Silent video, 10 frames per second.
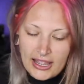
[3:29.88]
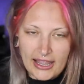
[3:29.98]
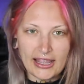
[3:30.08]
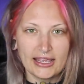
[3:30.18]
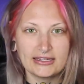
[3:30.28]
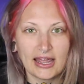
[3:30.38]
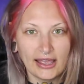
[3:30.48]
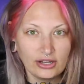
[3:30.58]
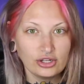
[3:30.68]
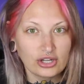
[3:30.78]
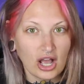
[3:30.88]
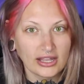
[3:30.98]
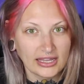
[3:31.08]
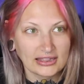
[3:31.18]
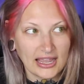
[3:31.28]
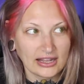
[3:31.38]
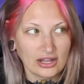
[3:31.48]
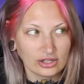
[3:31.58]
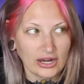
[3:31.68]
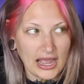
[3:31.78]
And I could not get that
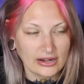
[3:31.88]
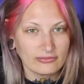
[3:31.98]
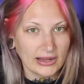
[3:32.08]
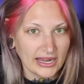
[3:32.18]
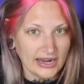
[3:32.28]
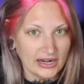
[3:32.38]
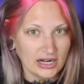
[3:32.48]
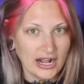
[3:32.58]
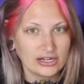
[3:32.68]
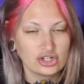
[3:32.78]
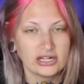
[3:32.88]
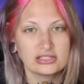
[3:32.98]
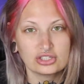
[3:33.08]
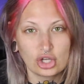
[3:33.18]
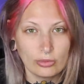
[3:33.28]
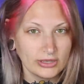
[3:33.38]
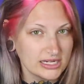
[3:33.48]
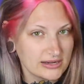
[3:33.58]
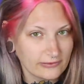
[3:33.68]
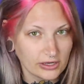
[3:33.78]
color out of my hair. I tried so many
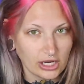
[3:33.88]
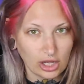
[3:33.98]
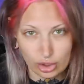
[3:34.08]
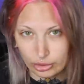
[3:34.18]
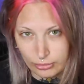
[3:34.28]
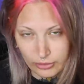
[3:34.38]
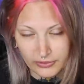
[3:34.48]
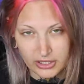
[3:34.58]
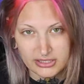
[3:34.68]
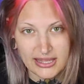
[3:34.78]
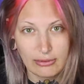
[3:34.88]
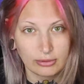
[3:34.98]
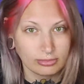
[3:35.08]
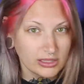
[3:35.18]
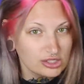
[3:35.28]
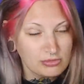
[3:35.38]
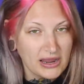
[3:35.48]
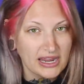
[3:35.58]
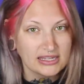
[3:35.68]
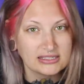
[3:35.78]
different color removers that were bleach
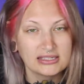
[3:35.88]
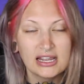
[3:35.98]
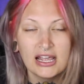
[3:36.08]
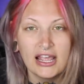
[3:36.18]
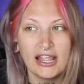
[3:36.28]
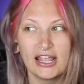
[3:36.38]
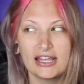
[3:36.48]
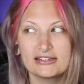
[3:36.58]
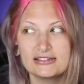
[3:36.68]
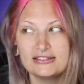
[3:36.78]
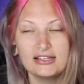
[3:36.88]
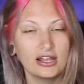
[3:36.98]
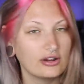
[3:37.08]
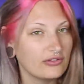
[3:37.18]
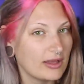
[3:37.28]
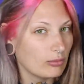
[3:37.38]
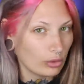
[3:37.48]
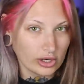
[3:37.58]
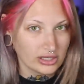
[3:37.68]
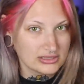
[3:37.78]
based, and none of them
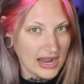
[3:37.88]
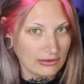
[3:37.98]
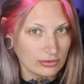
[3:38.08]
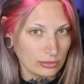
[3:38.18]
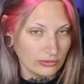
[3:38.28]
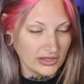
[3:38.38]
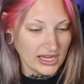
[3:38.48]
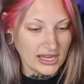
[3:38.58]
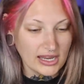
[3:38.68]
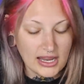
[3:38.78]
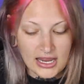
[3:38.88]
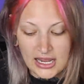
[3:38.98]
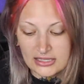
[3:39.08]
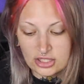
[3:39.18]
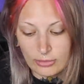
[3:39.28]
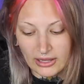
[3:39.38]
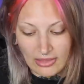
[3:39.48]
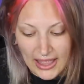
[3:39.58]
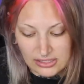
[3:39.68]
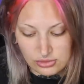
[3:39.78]
worked at removing it. And so my
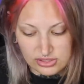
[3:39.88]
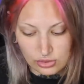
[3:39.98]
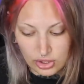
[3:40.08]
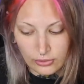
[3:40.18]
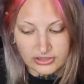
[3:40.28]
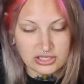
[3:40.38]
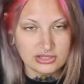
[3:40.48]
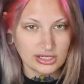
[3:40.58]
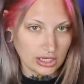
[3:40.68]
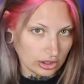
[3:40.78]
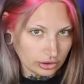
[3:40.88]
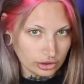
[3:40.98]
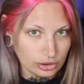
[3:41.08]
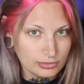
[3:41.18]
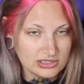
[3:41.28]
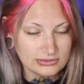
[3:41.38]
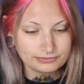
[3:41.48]
last resort was using Color Oops.